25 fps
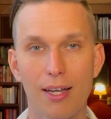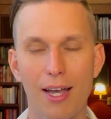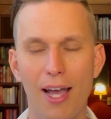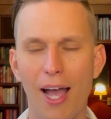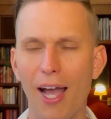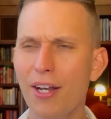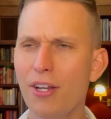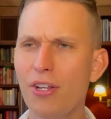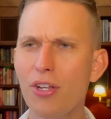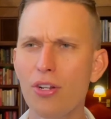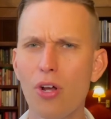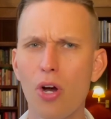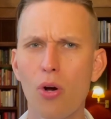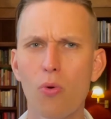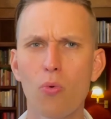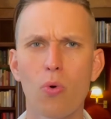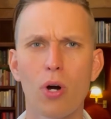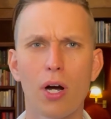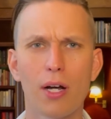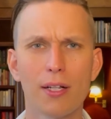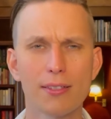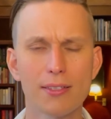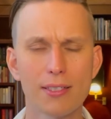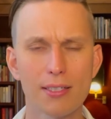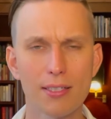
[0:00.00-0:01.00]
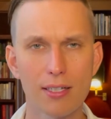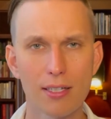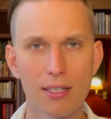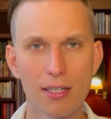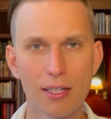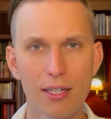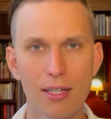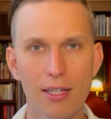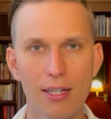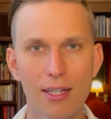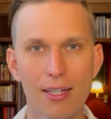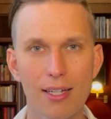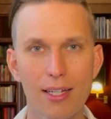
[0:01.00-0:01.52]
And you know what?
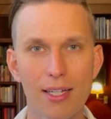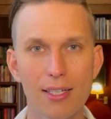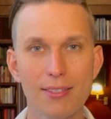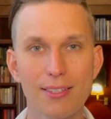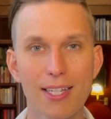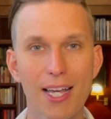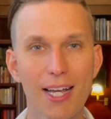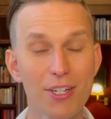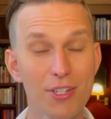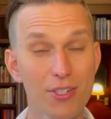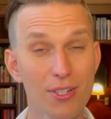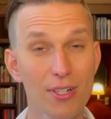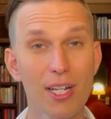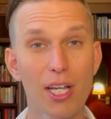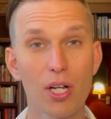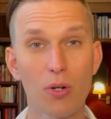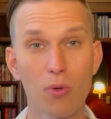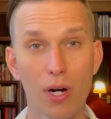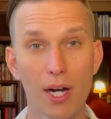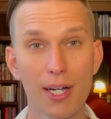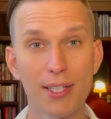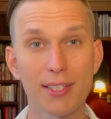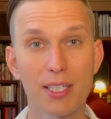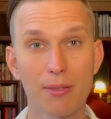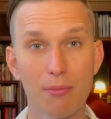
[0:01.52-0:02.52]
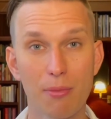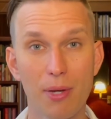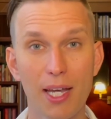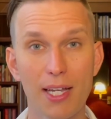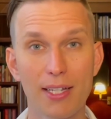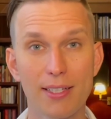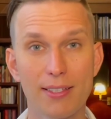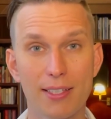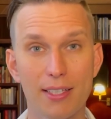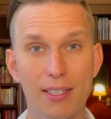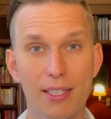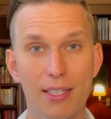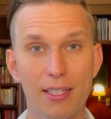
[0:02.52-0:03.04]
It's actually quite
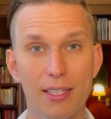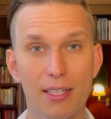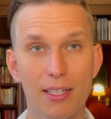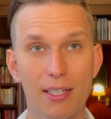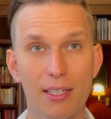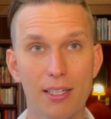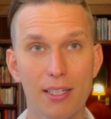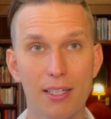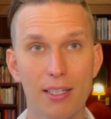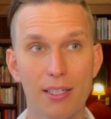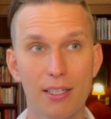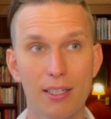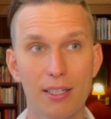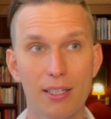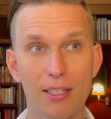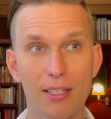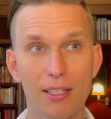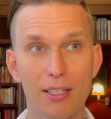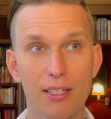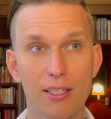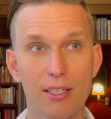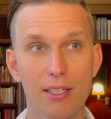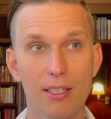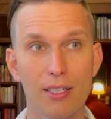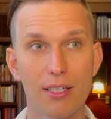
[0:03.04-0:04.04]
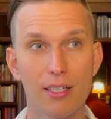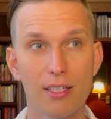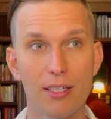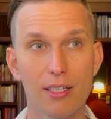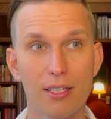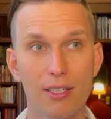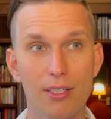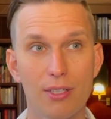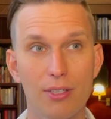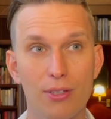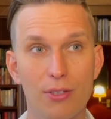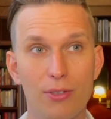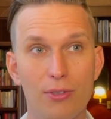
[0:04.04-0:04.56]
amazing
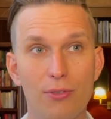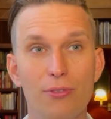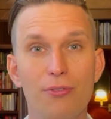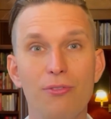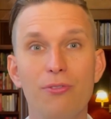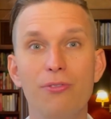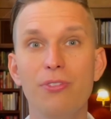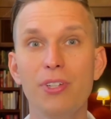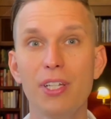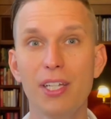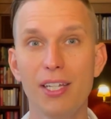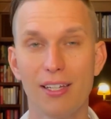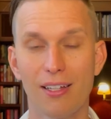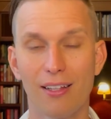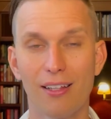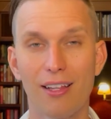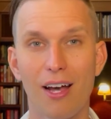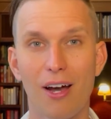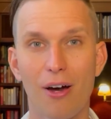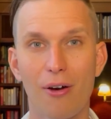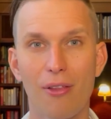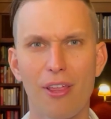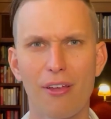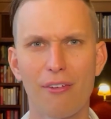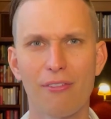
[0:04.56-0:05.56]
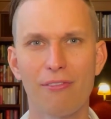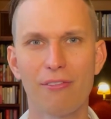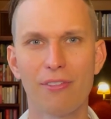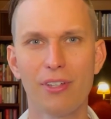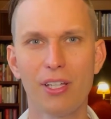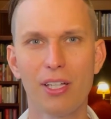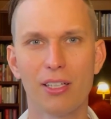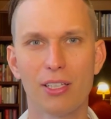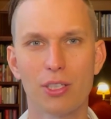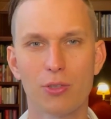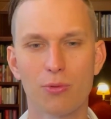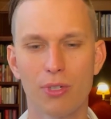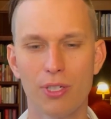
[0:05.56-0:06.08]
to feel how that
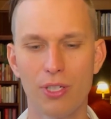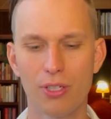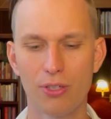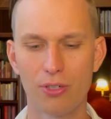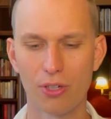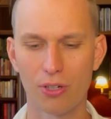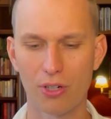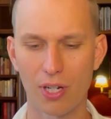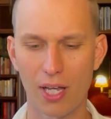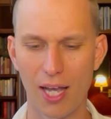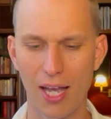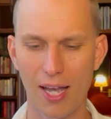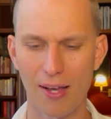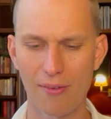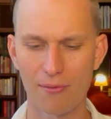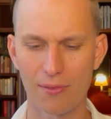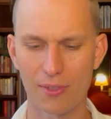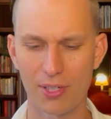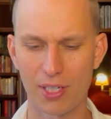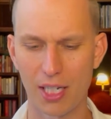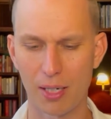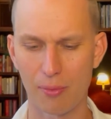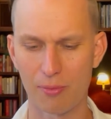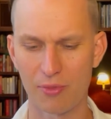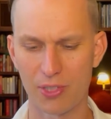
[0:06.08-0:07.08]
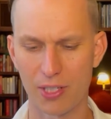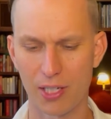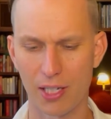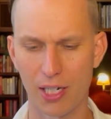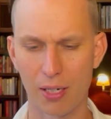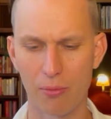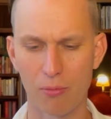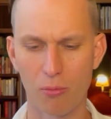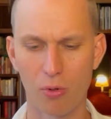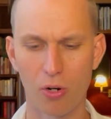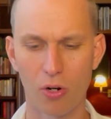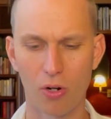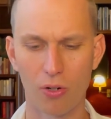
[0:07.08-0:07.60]
feels when you don't have debts
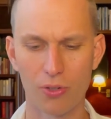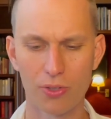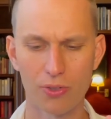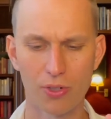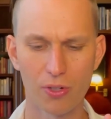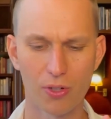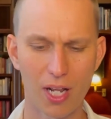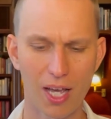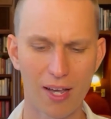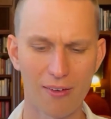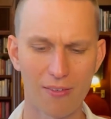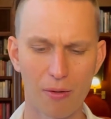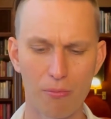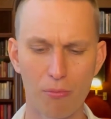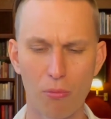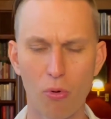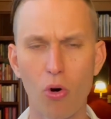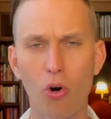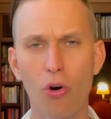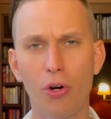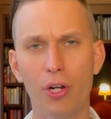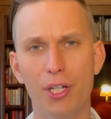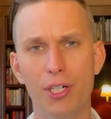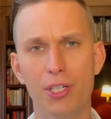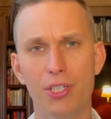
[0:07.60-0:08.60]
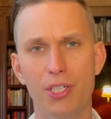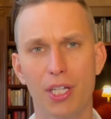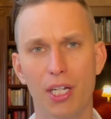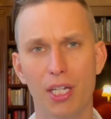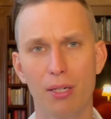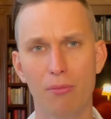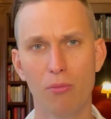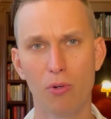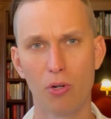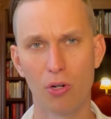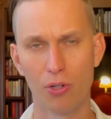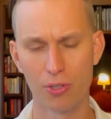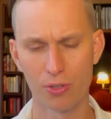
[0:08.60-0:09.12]
anymore, you don't have a mortgage
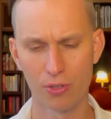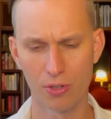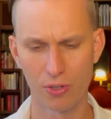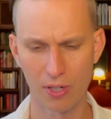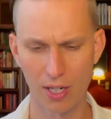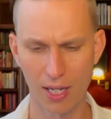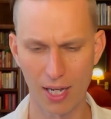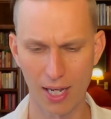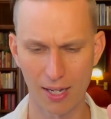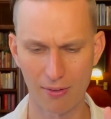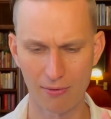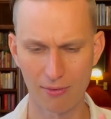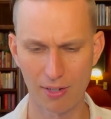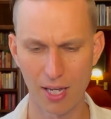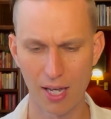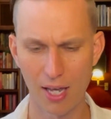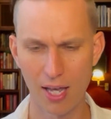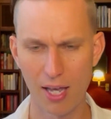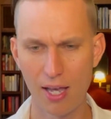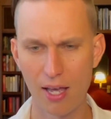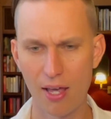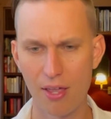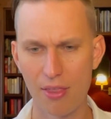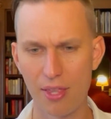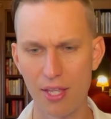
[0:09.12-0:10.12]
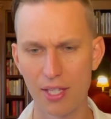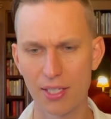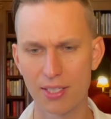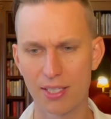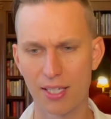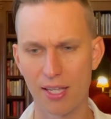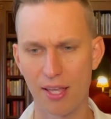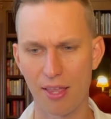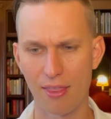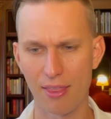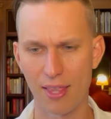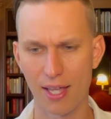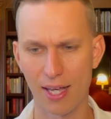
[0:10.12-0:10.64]
anymore, you don't have this
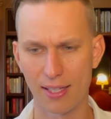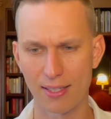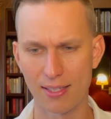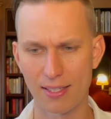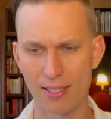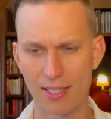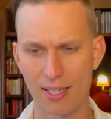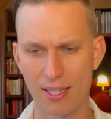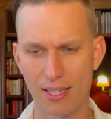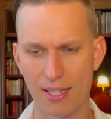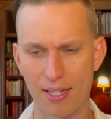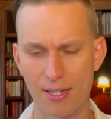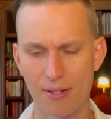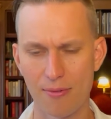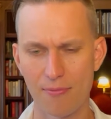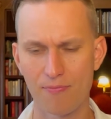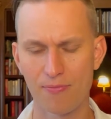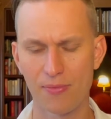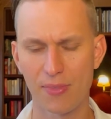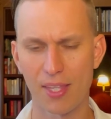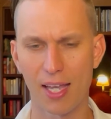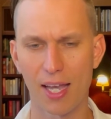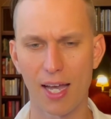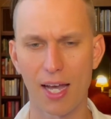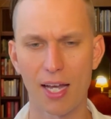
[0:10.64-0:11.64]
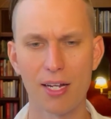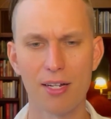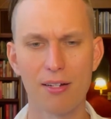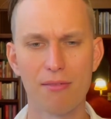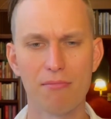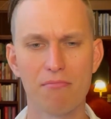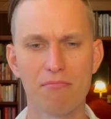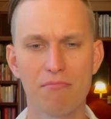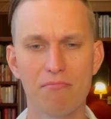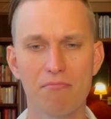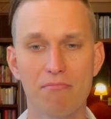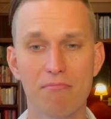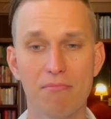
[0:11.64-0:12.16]
and that, and
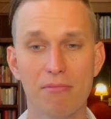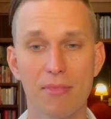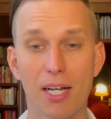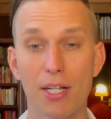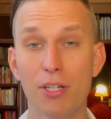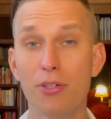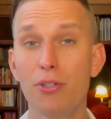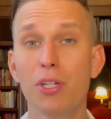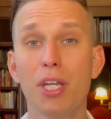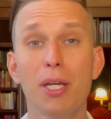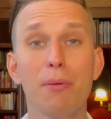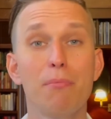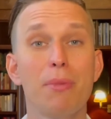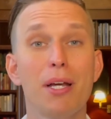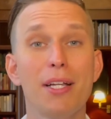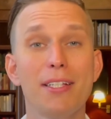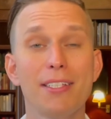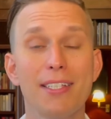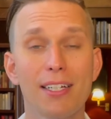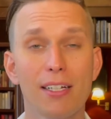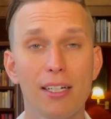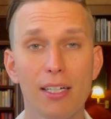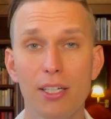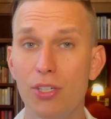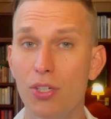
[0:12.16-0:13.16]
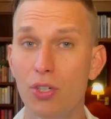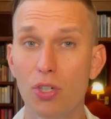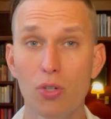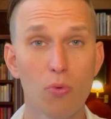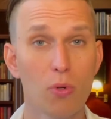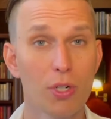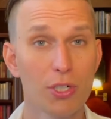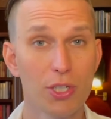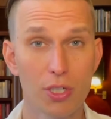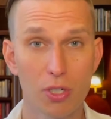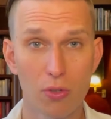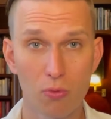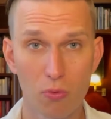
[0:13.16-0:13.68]
you can basically do
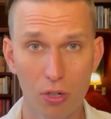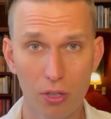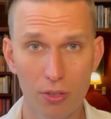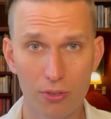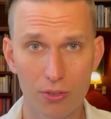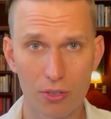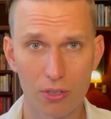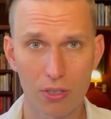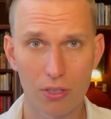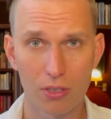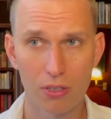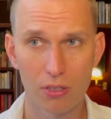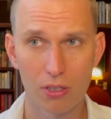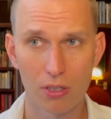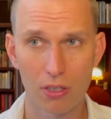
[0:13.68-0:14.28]
what you want.